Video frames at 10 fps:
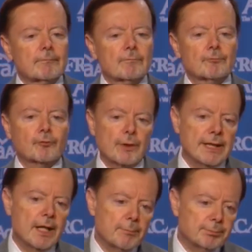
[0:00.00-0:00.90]

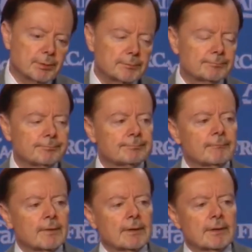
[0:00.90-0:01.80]
freed up
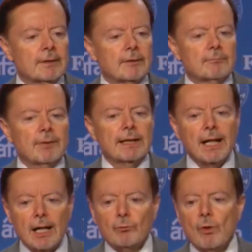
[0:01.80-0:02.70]
by
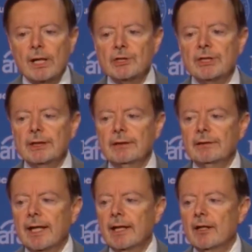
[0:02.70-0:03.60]
not
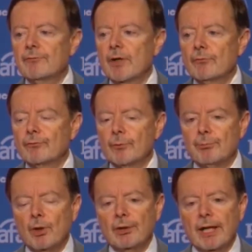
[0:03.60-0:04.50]
watching NFL
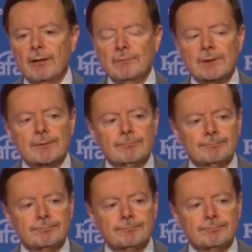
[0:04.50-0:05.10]
football games,